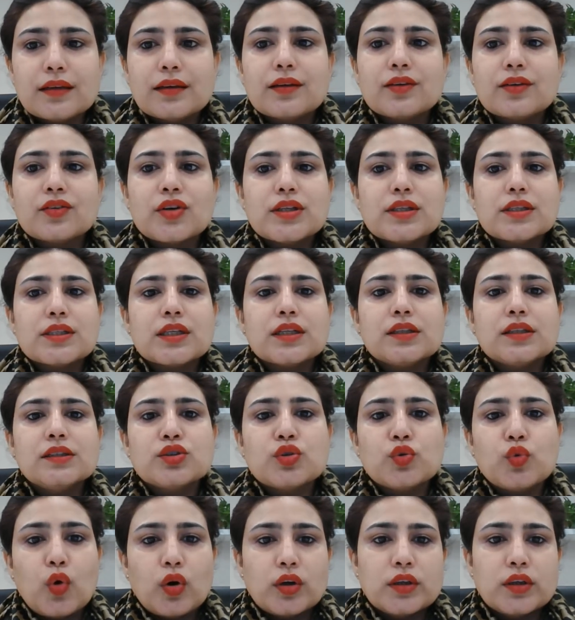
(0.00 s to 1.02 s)
critical to
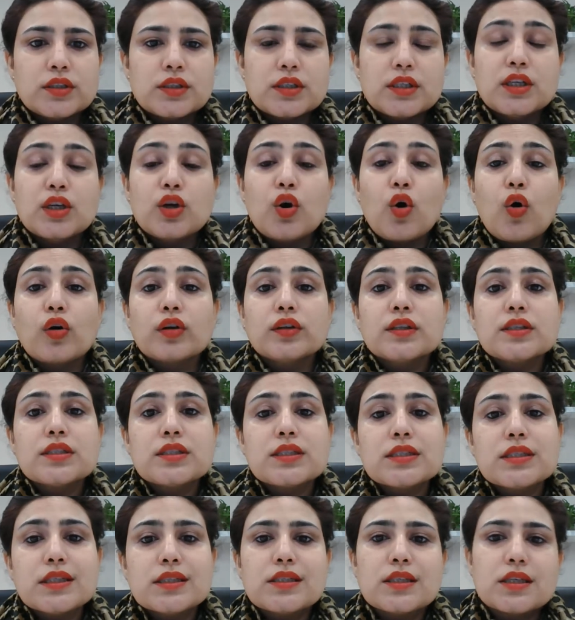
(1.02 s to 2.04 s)
quality, or the
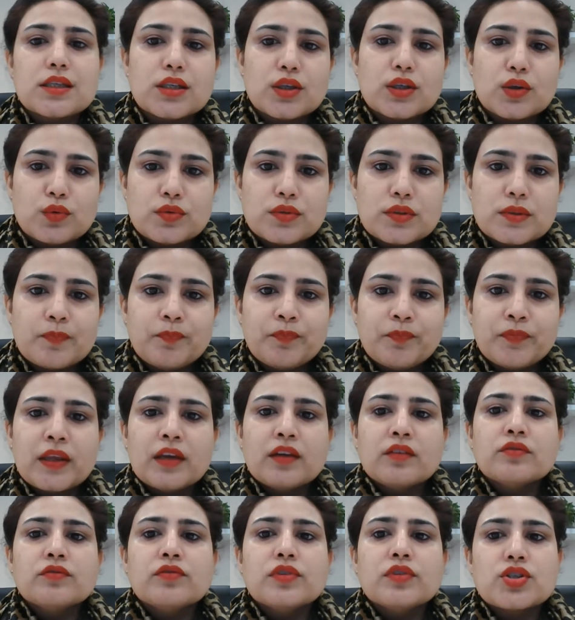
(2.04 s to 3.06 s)
CTQs,
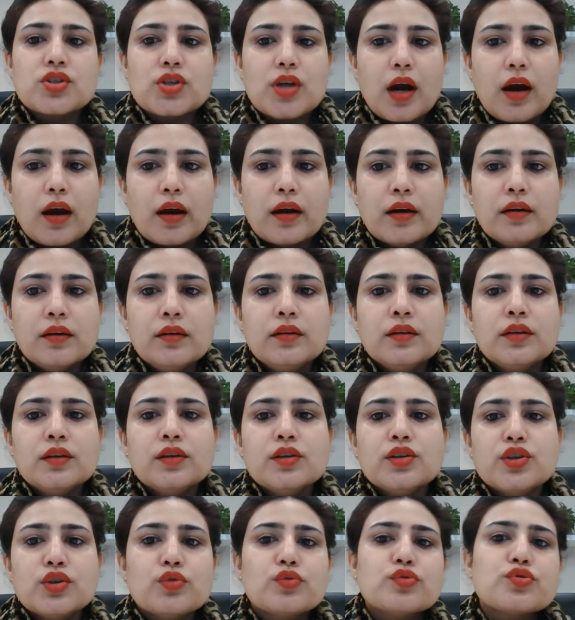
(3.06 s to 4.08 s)
which are
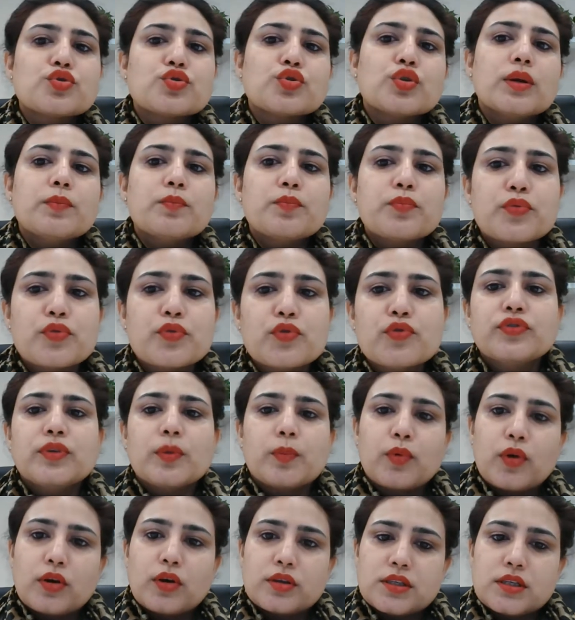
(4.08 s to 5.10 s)
used to improve the
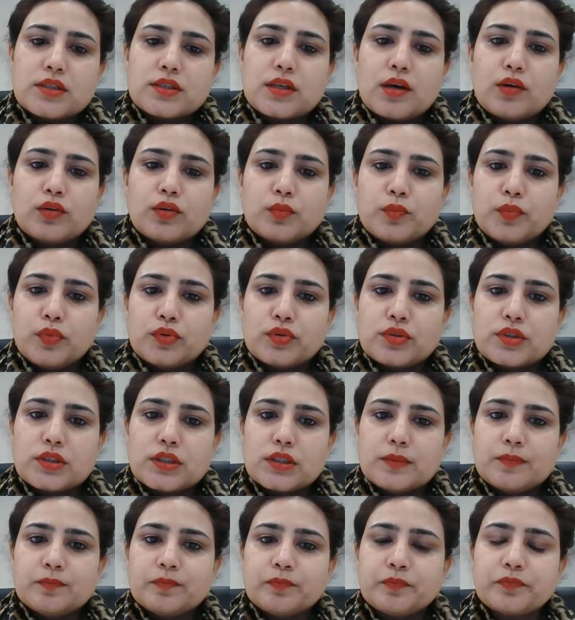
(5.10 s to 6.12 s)
process outputs.
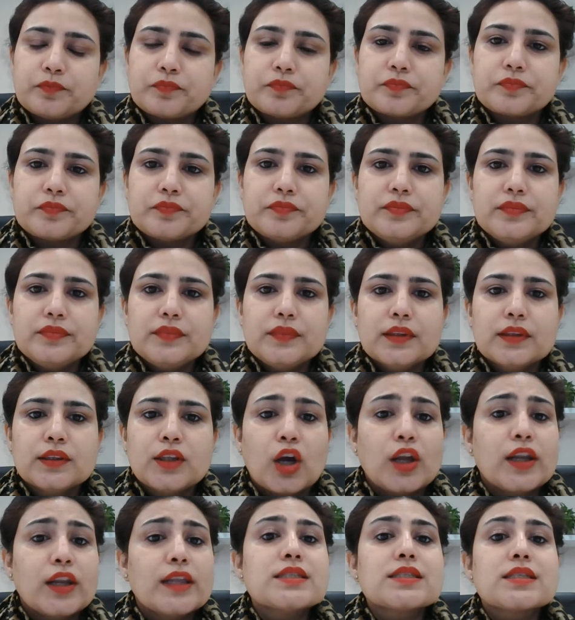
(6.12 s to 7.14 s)
Now
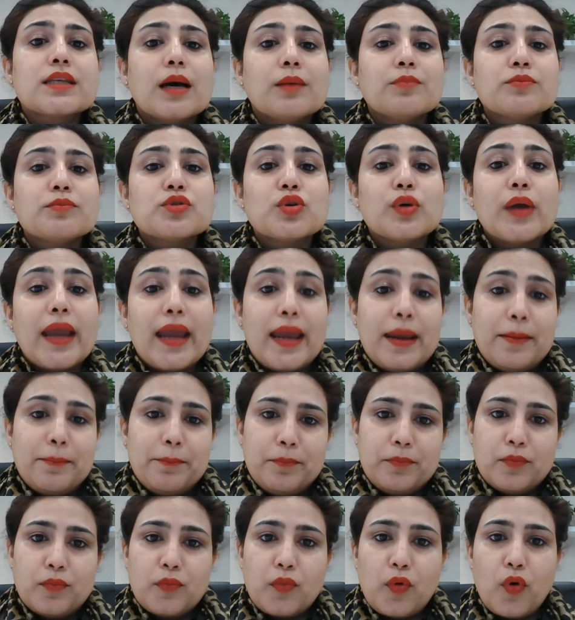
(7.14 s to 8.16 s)
let's come to M,
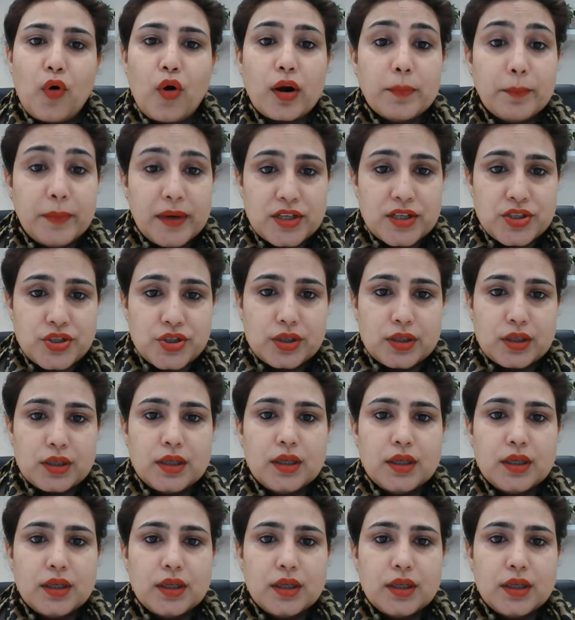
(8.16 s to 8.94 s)
or measure.